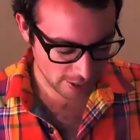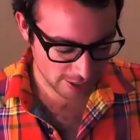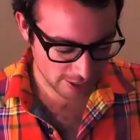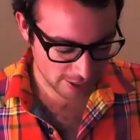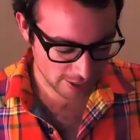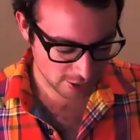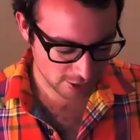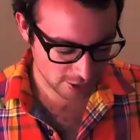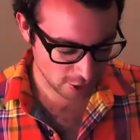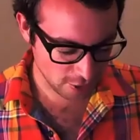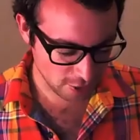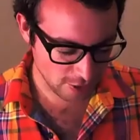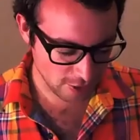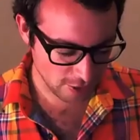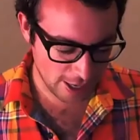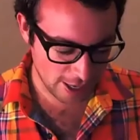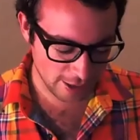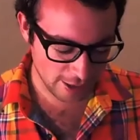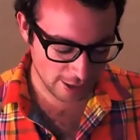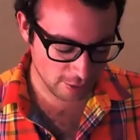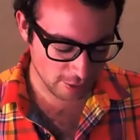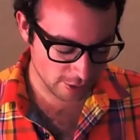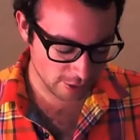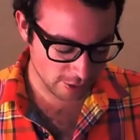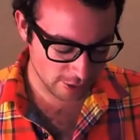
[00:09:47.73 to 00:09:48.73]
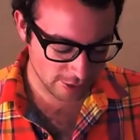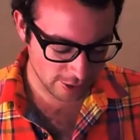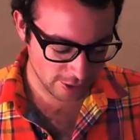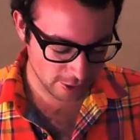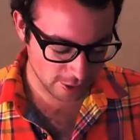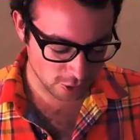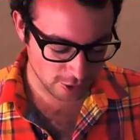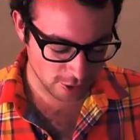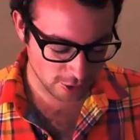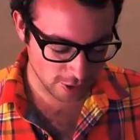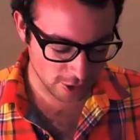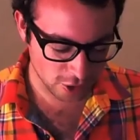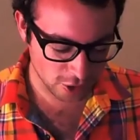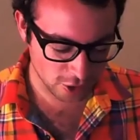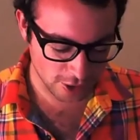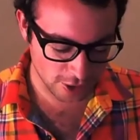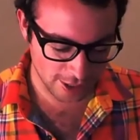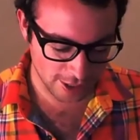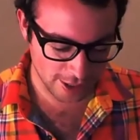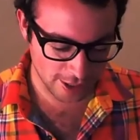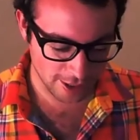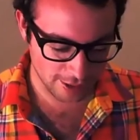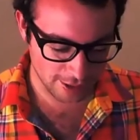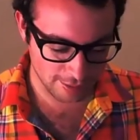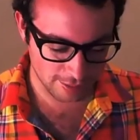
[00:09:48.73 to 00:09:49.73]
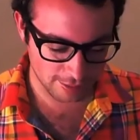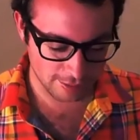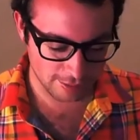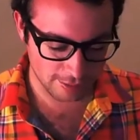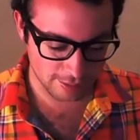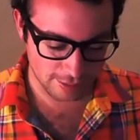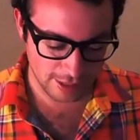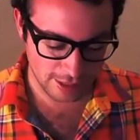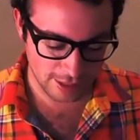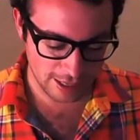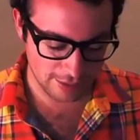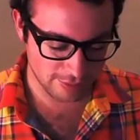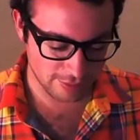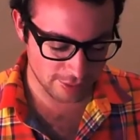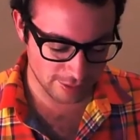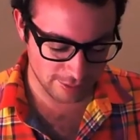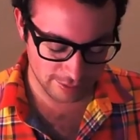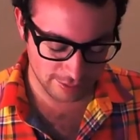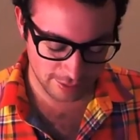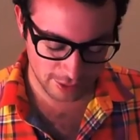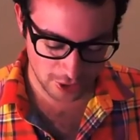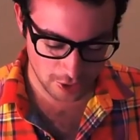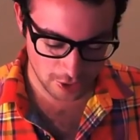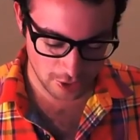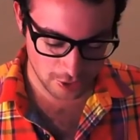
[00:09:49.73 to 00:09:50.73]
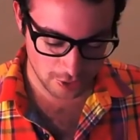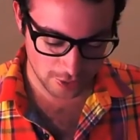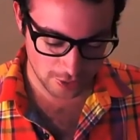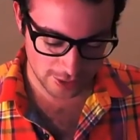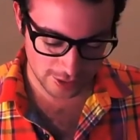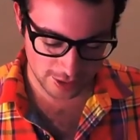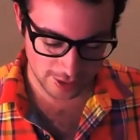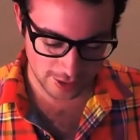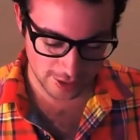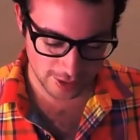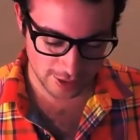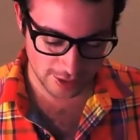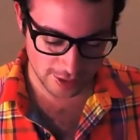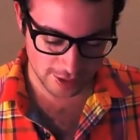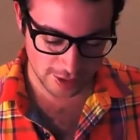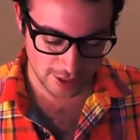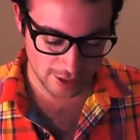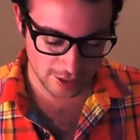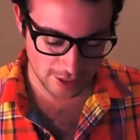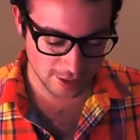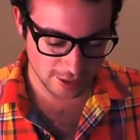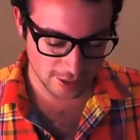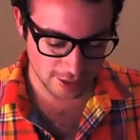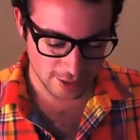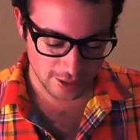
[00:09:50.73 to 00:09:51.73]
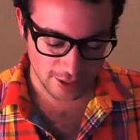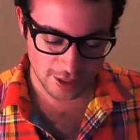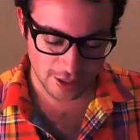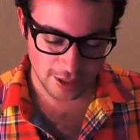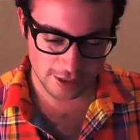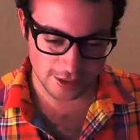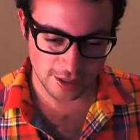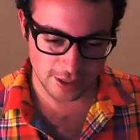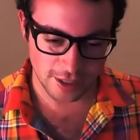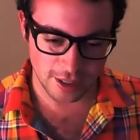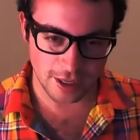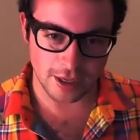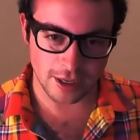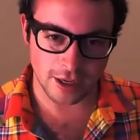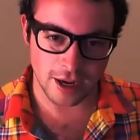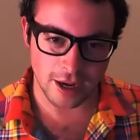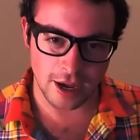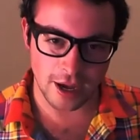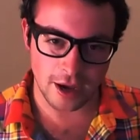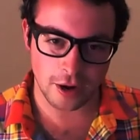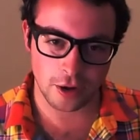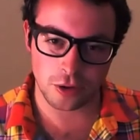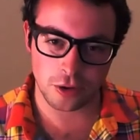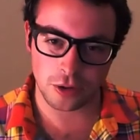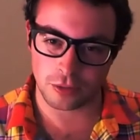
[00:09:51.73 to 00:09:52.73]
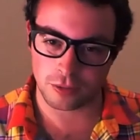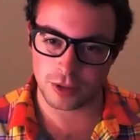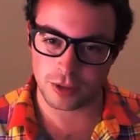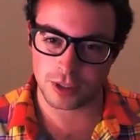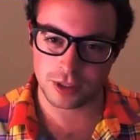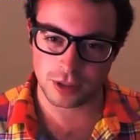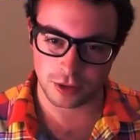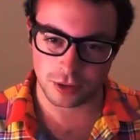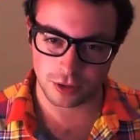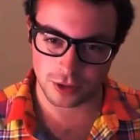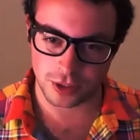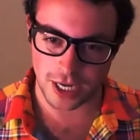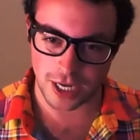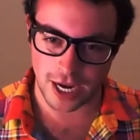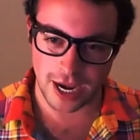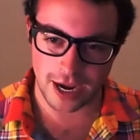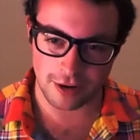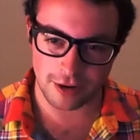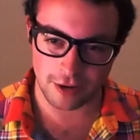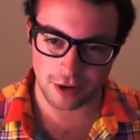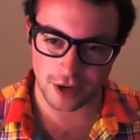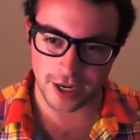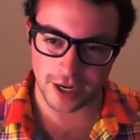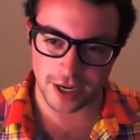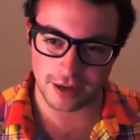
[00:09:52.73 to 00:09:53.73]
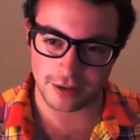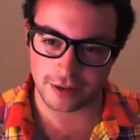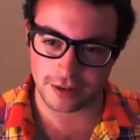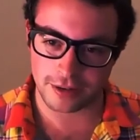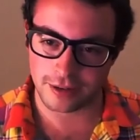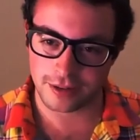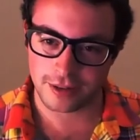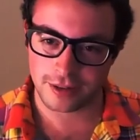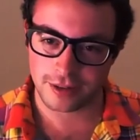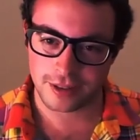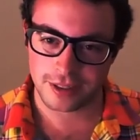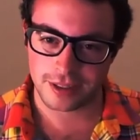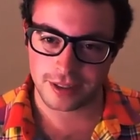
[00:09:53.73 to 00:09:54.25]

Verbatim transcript: guess you know I in the introduction I kind of gave it you know it's a it's a it's a health research aggregator.